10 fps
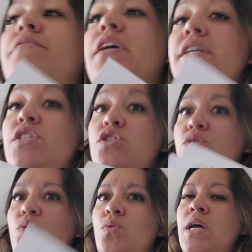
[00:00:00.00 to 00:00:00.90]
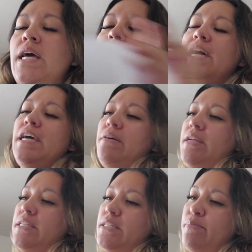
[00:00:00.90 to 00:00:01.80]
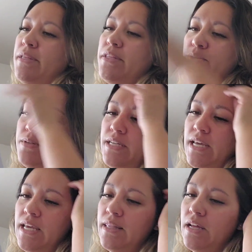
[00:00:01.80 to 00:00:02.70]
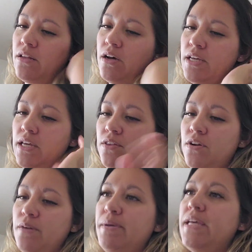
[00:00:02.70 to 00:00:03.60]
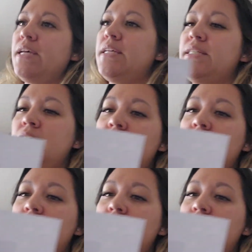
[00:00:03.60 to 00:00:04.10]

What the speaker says: very soon. I don't anticipate this one taking that long either, because